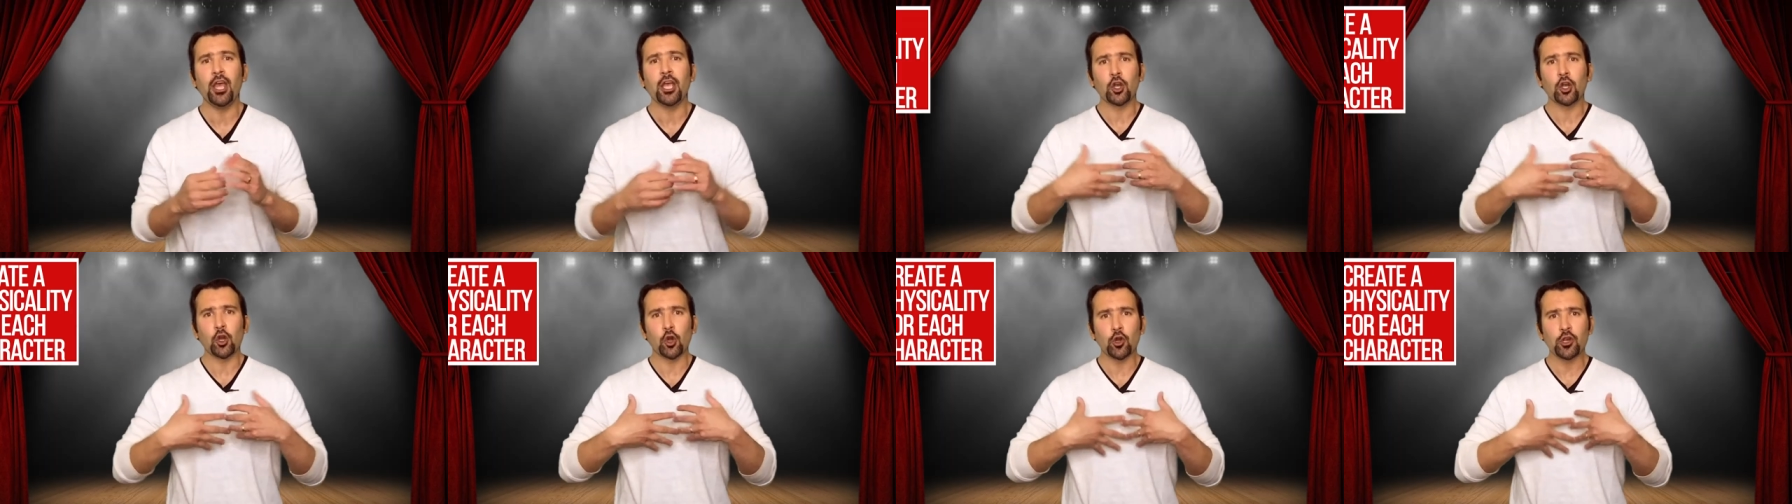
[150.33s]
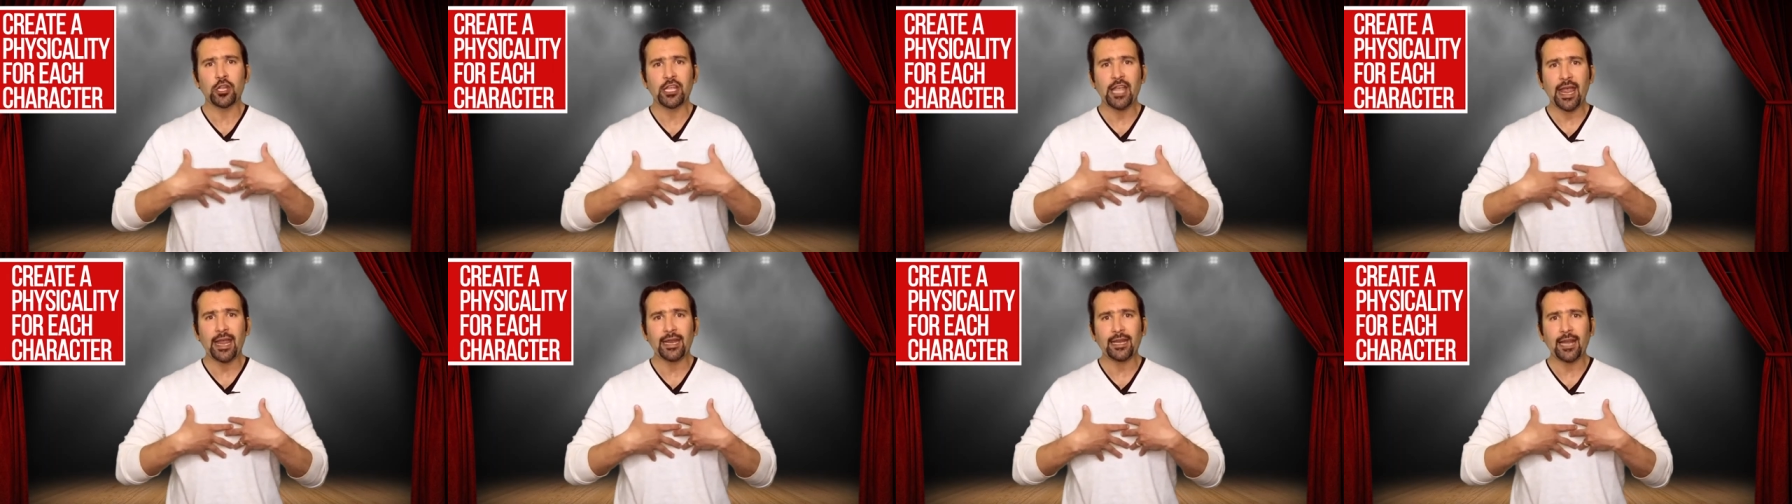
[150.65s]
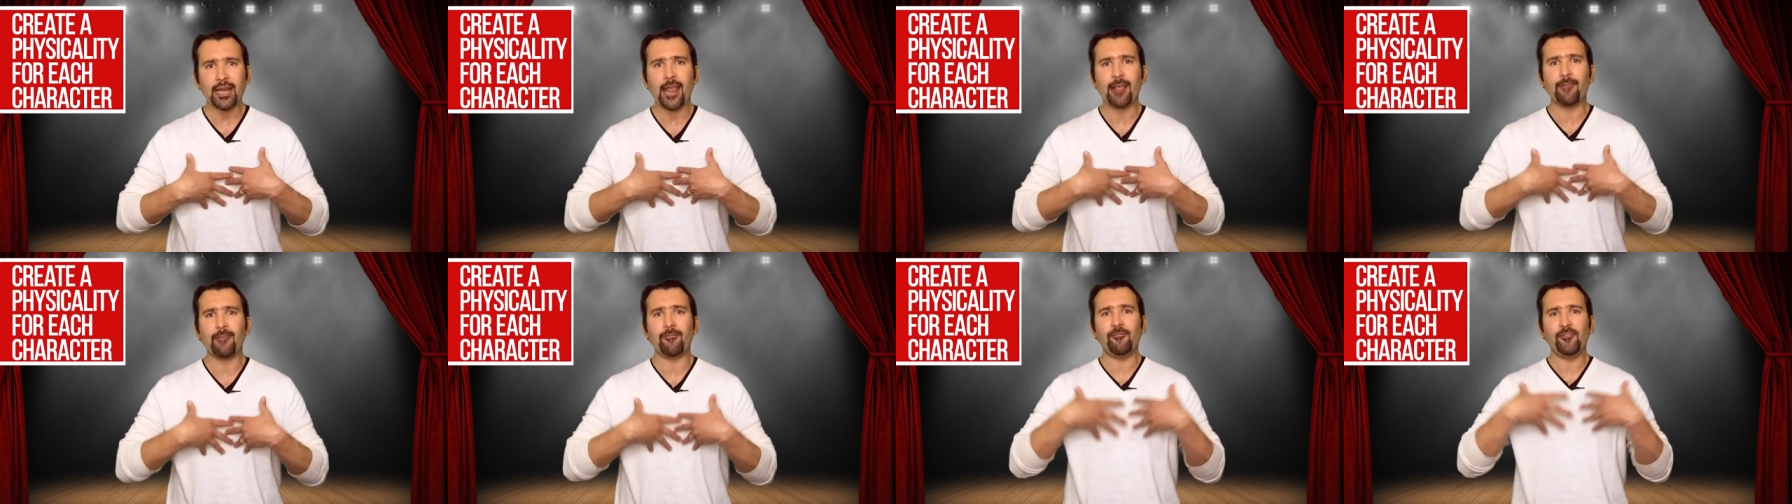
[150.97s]
Create
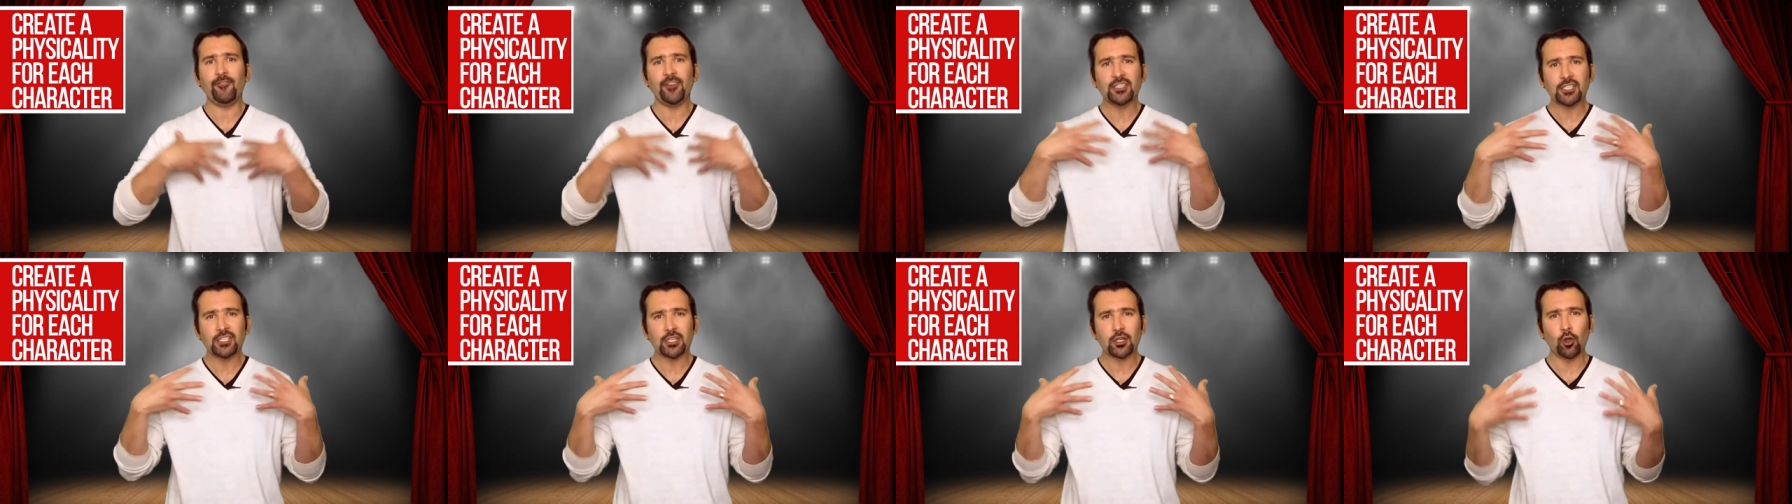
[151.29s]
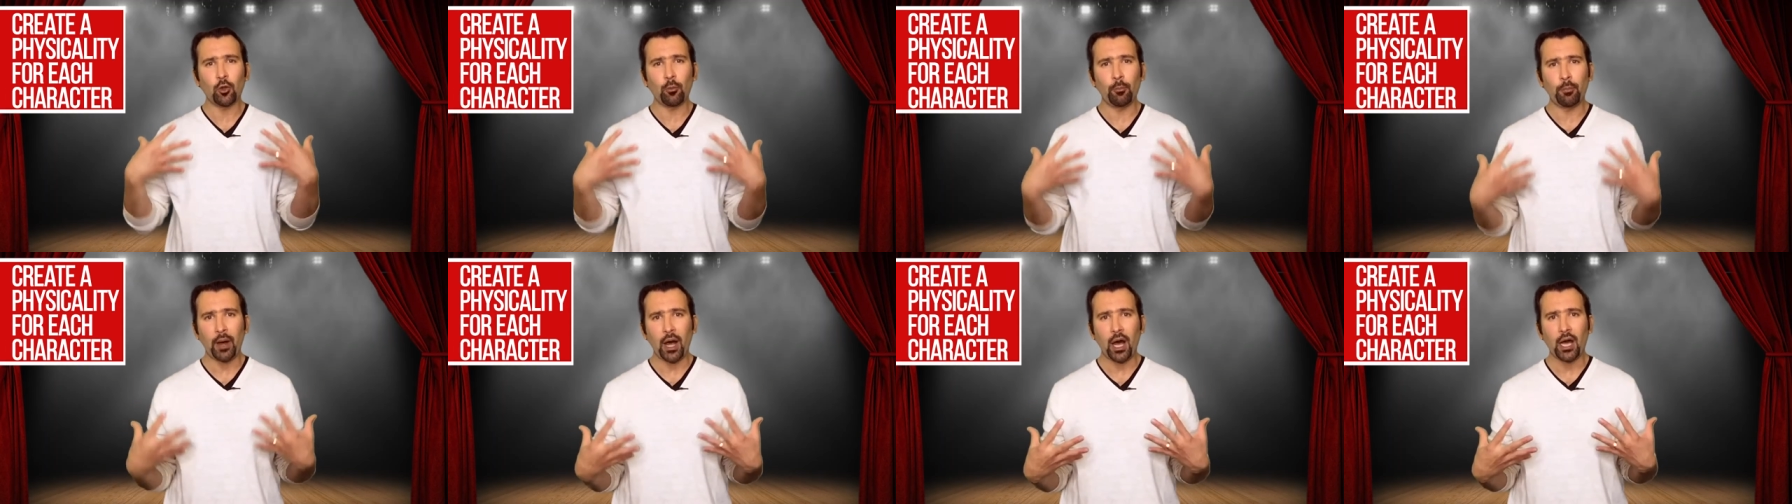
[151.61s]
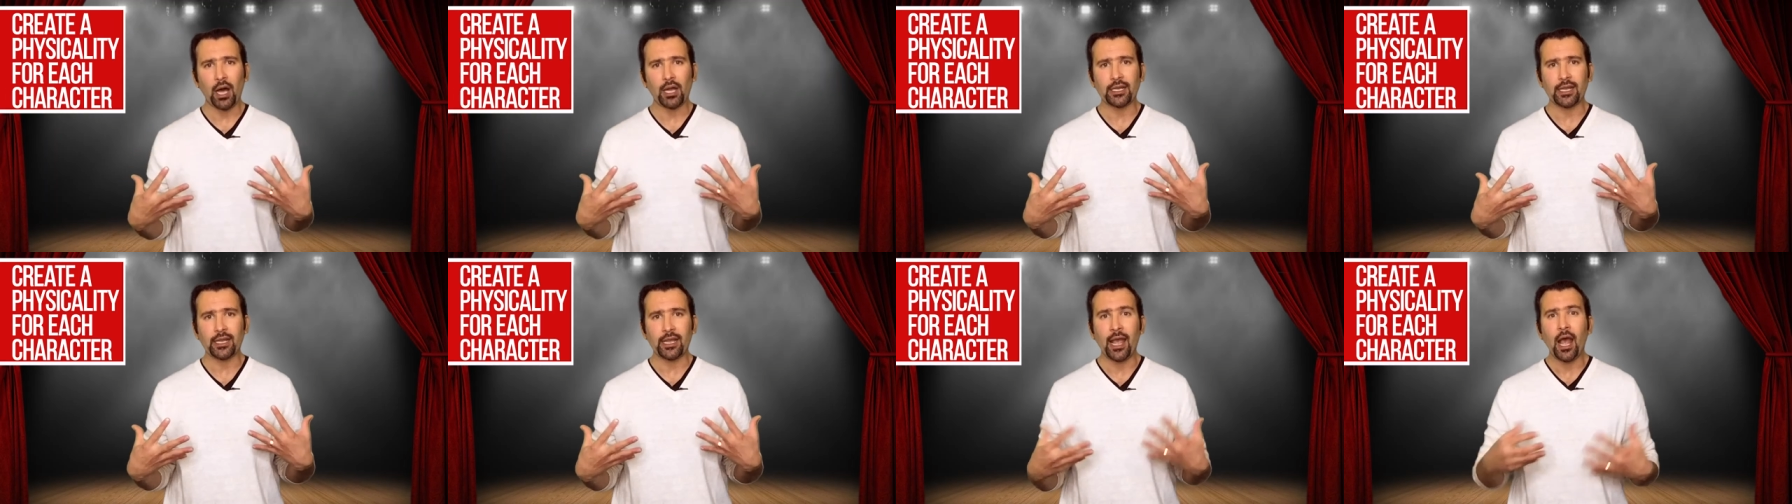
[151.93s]
a physical
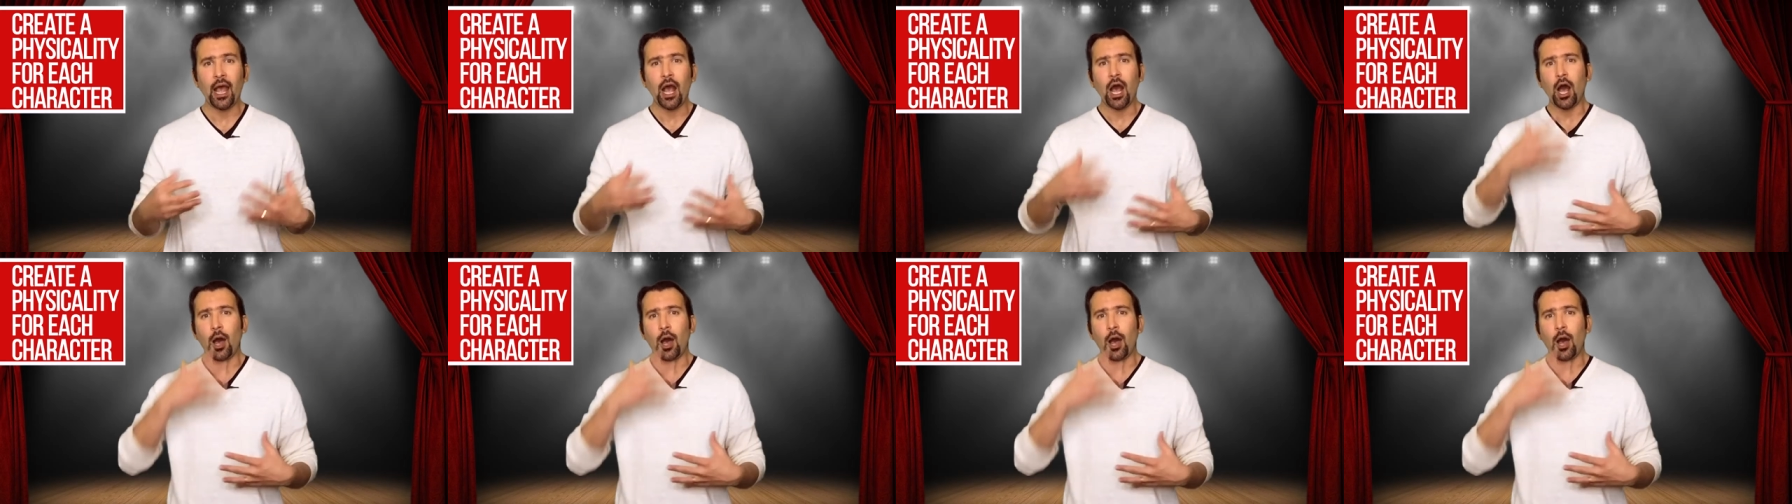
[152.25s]
body